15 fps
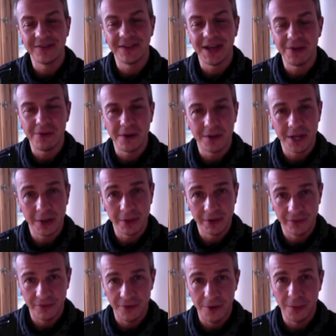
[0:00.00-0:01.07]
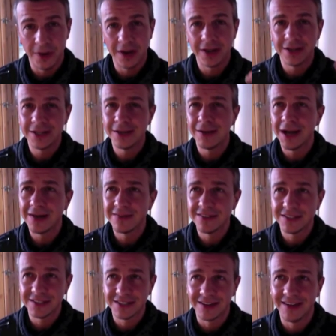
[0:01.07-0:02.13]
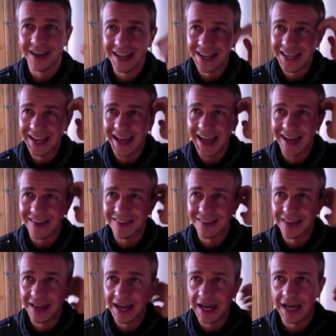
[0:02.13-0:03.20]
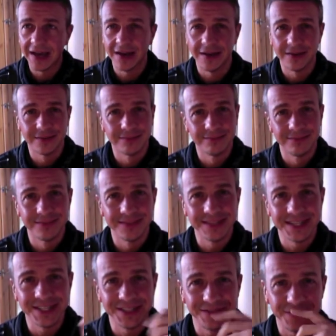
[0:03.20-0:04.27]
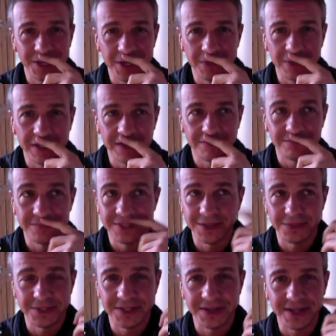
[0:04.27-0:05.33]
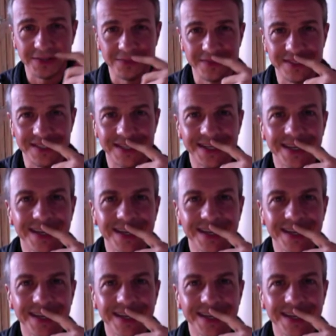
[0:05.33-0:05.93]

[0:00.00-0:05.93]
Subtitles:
of get where I'm coming from, and I do have a slightly out there sense of humour sometimes,